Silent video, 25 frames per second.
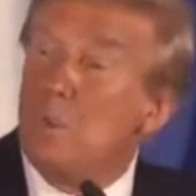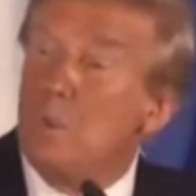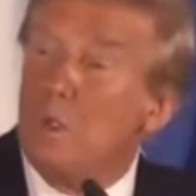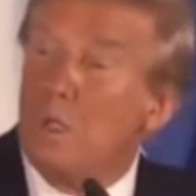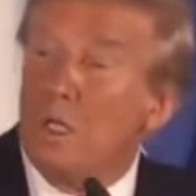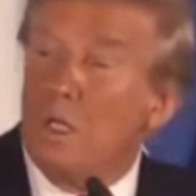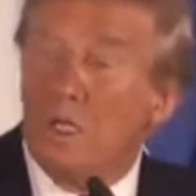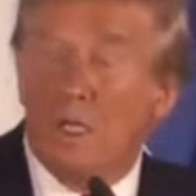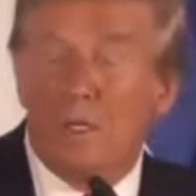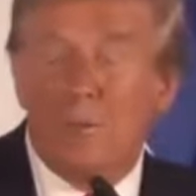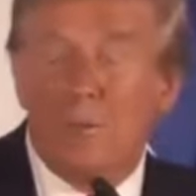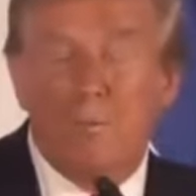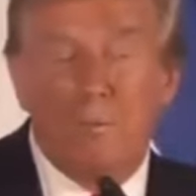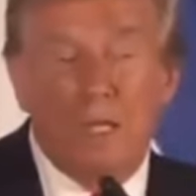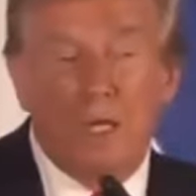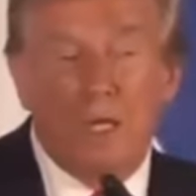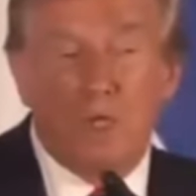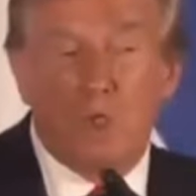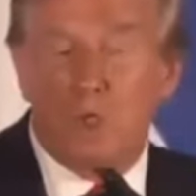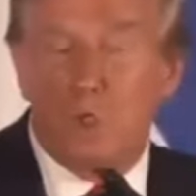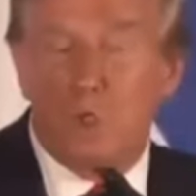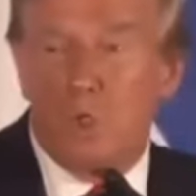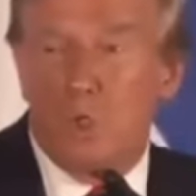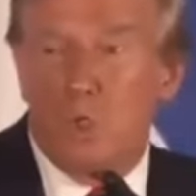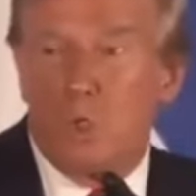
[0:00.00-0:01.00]
really
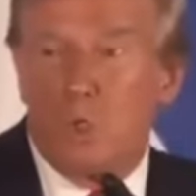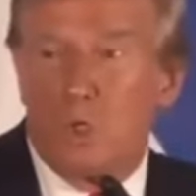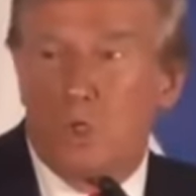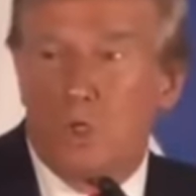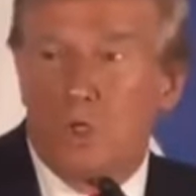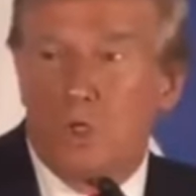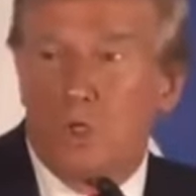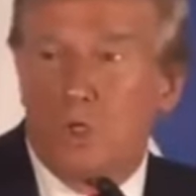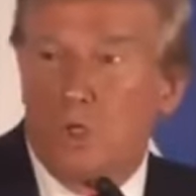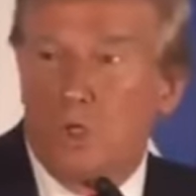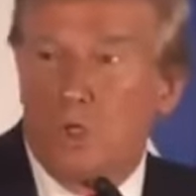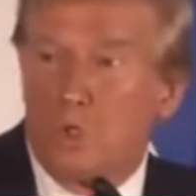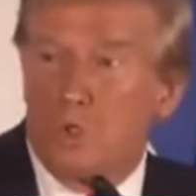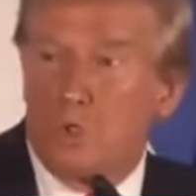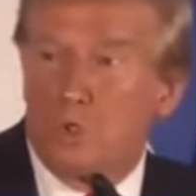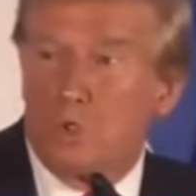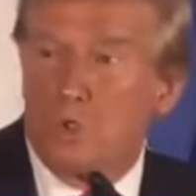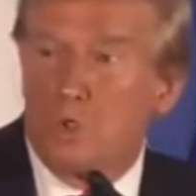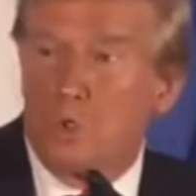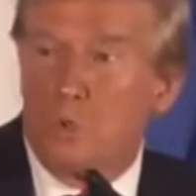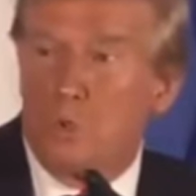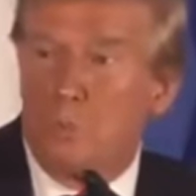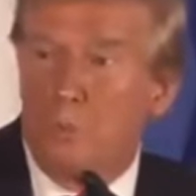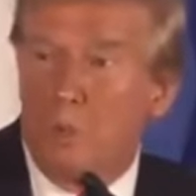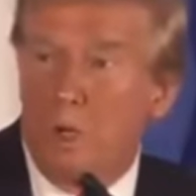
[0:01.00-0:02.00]
make sure that
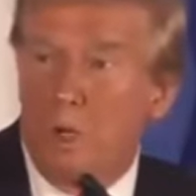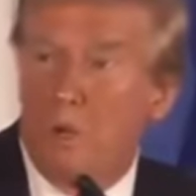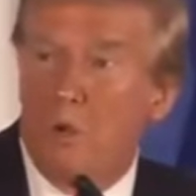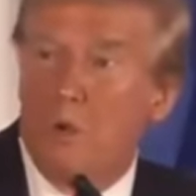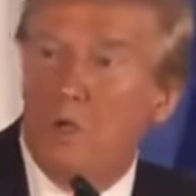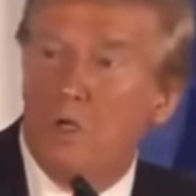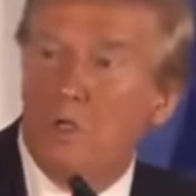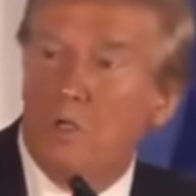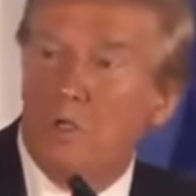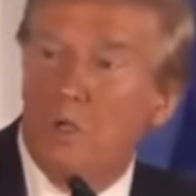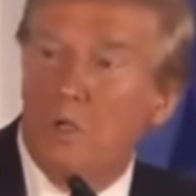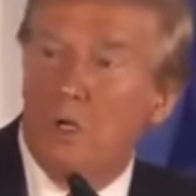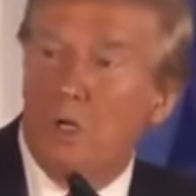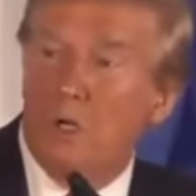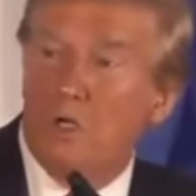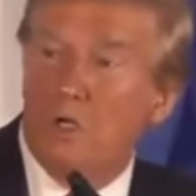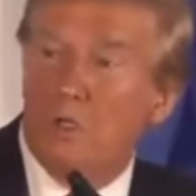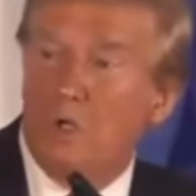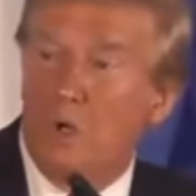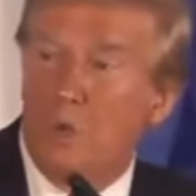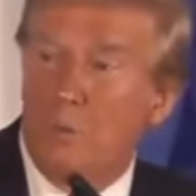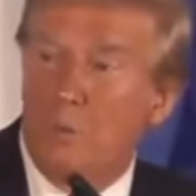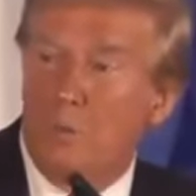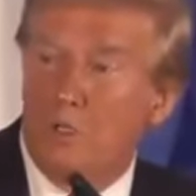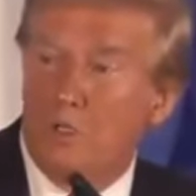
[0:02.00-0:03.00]
those who perished on
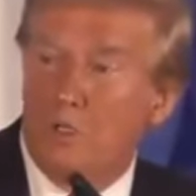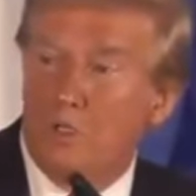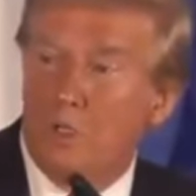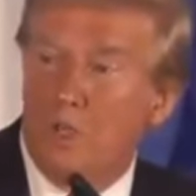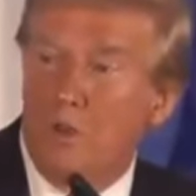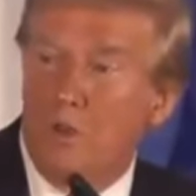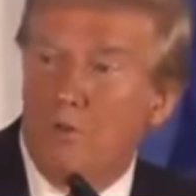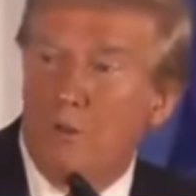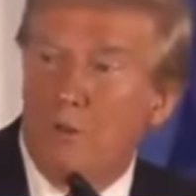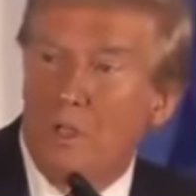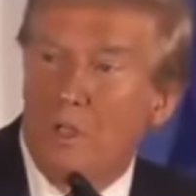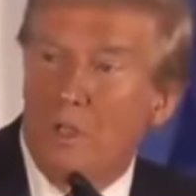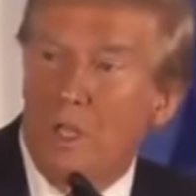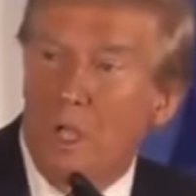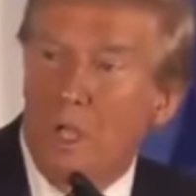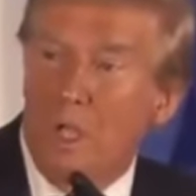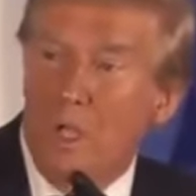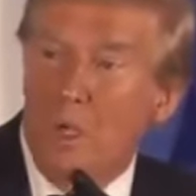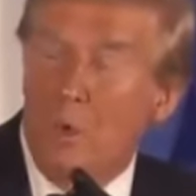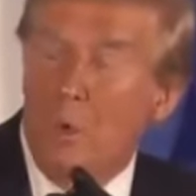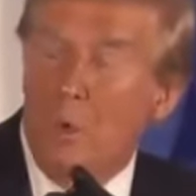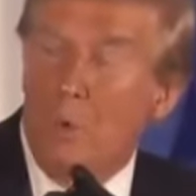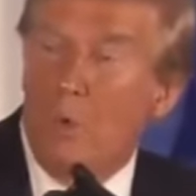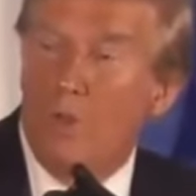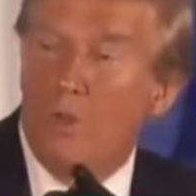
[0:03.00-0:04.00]
October 7th
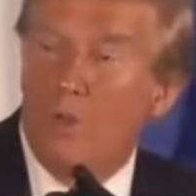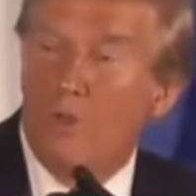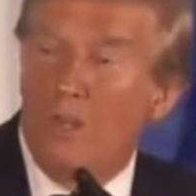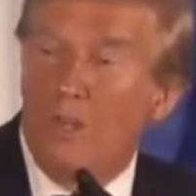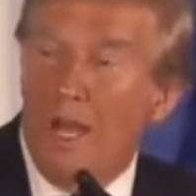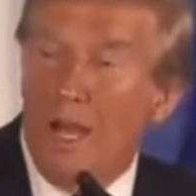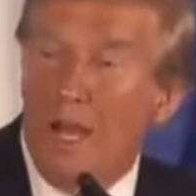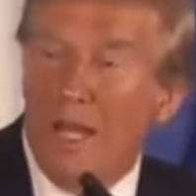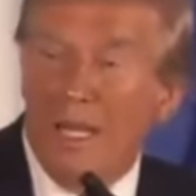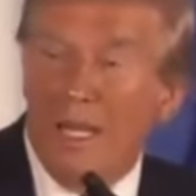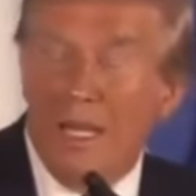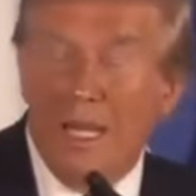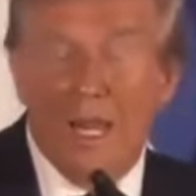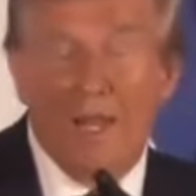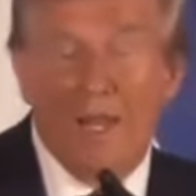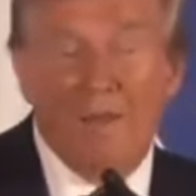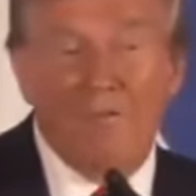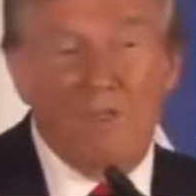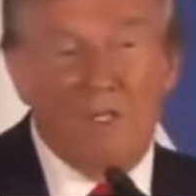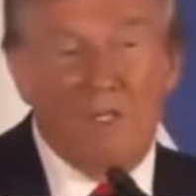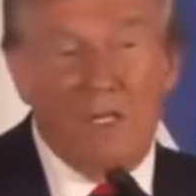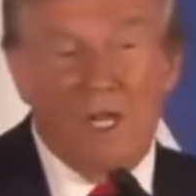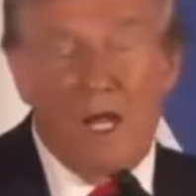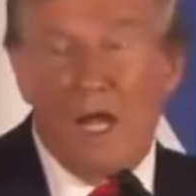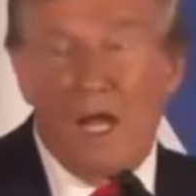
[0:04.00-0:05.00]
will not
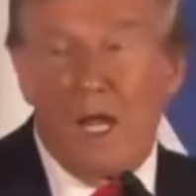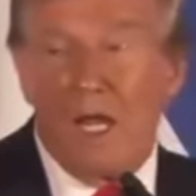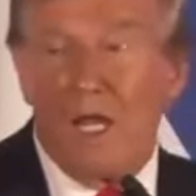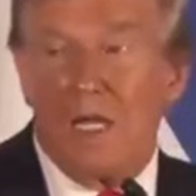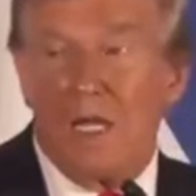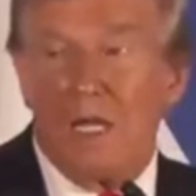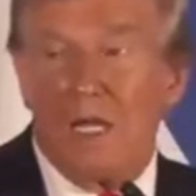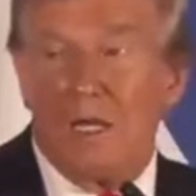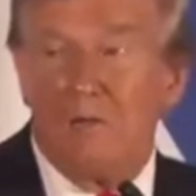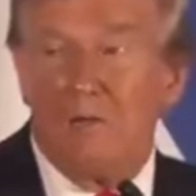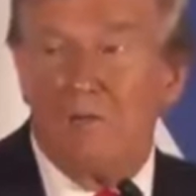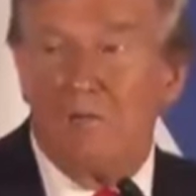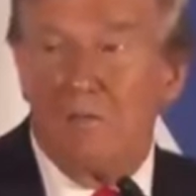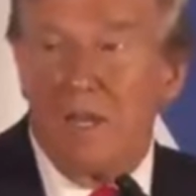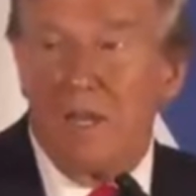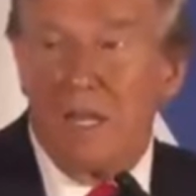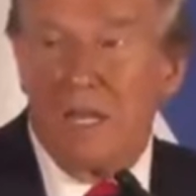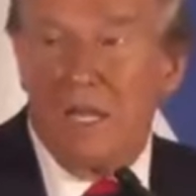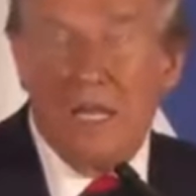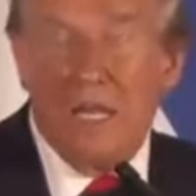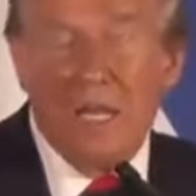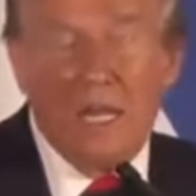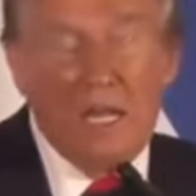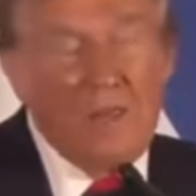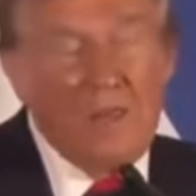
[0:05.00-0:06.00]
have died in
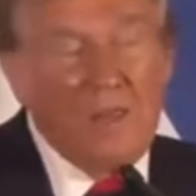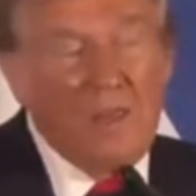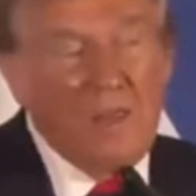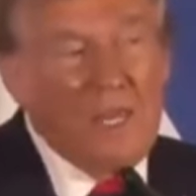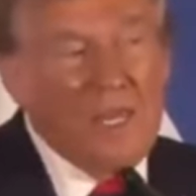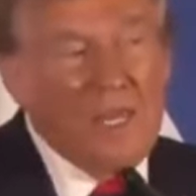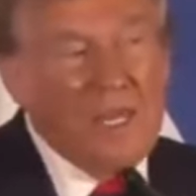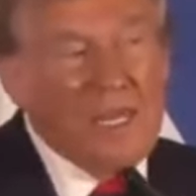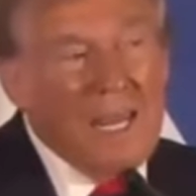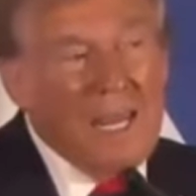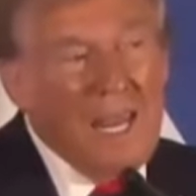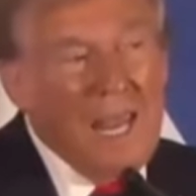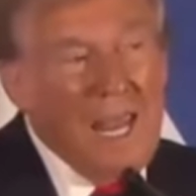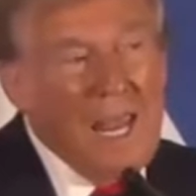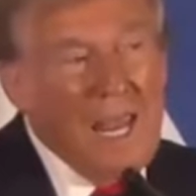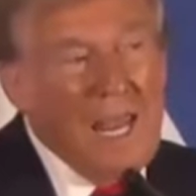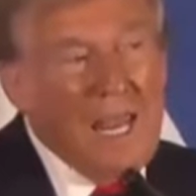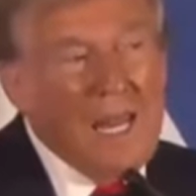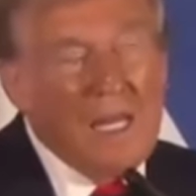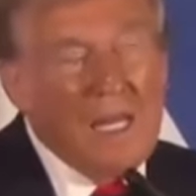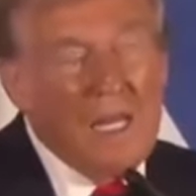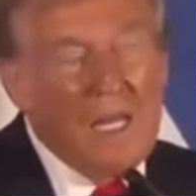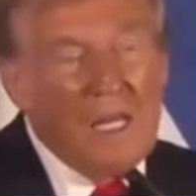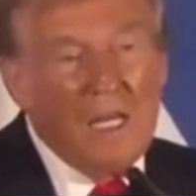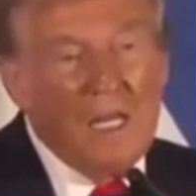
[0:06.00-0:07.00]
vain. They
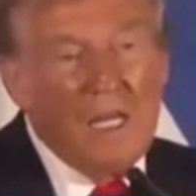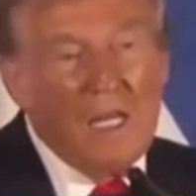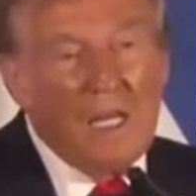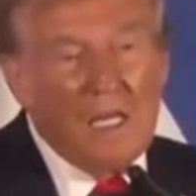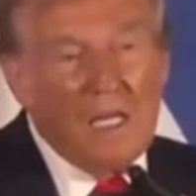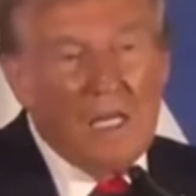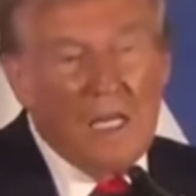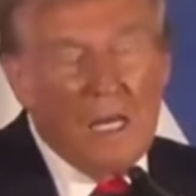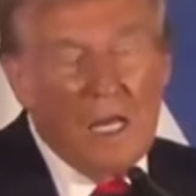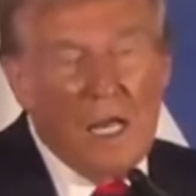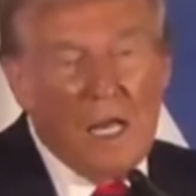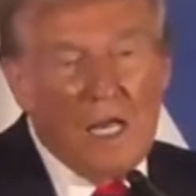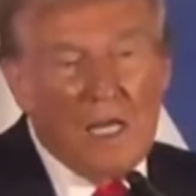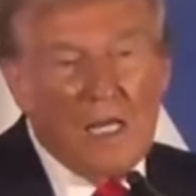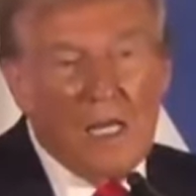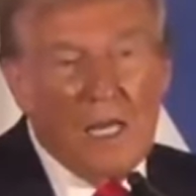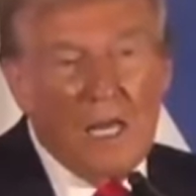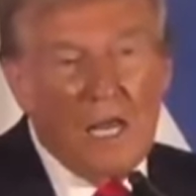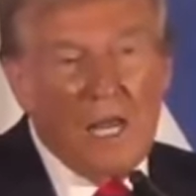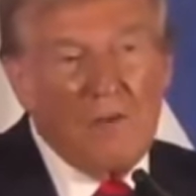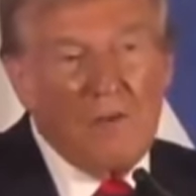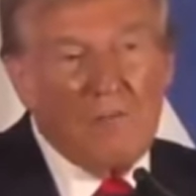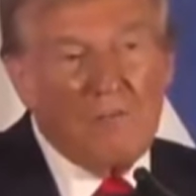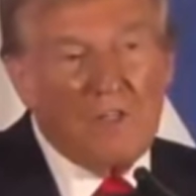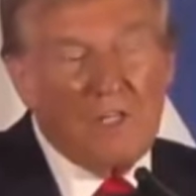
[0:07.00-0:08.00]
cannot
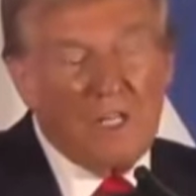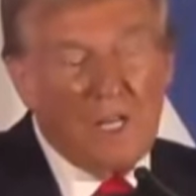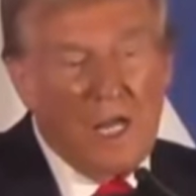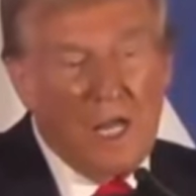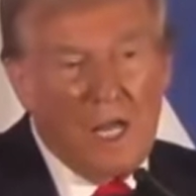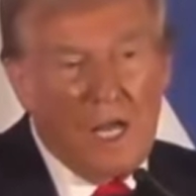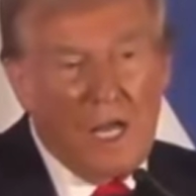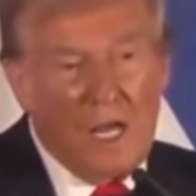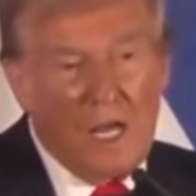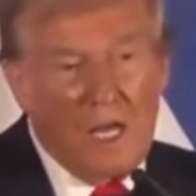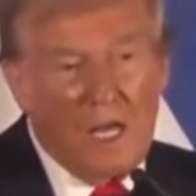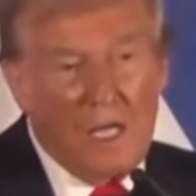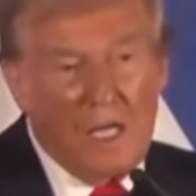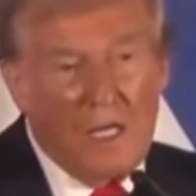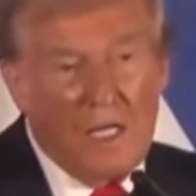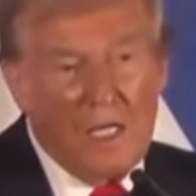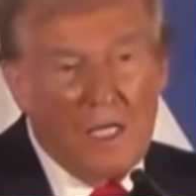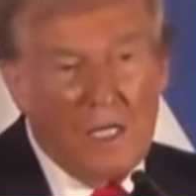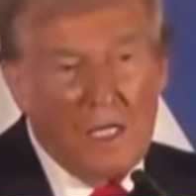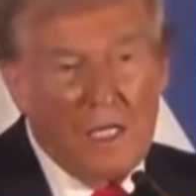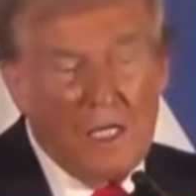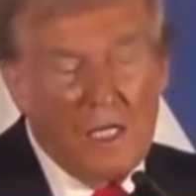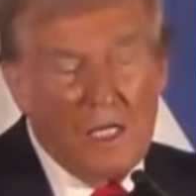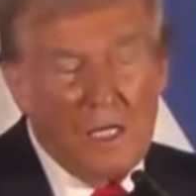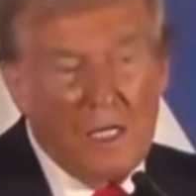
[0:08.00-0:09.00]
have died
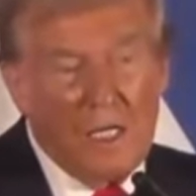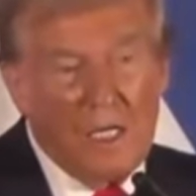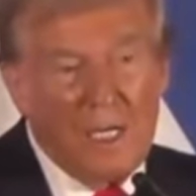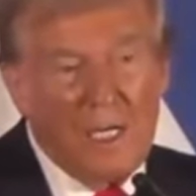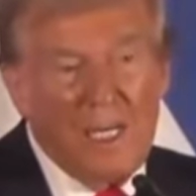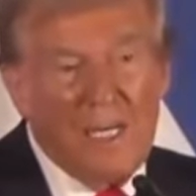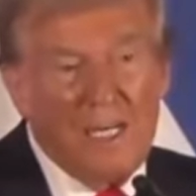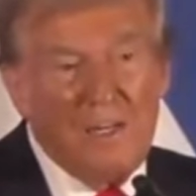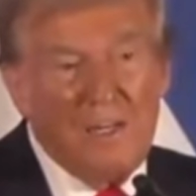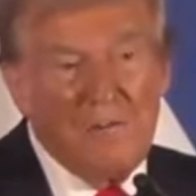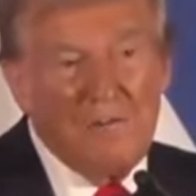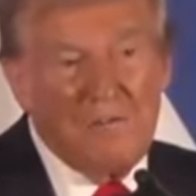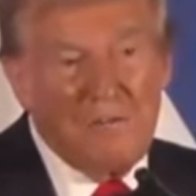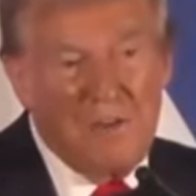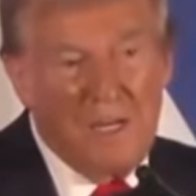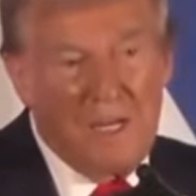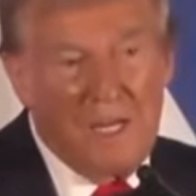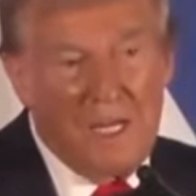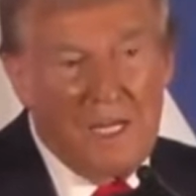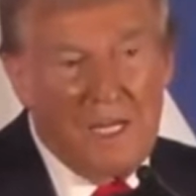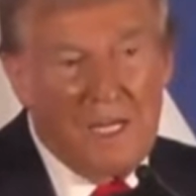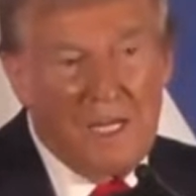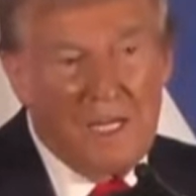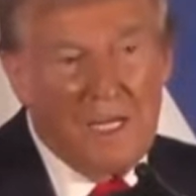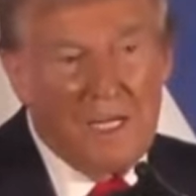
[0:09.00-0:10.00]
in
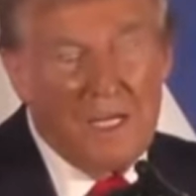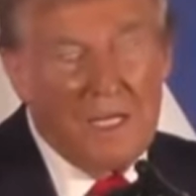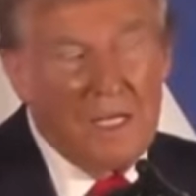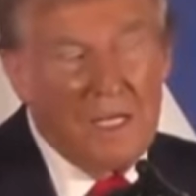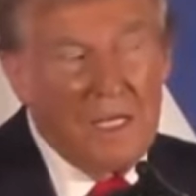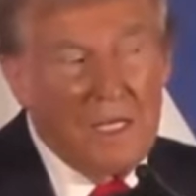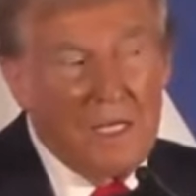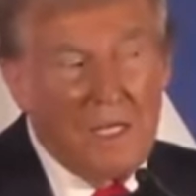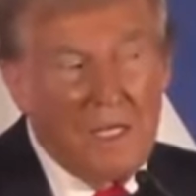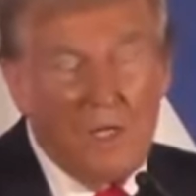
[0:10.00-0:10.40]
vain.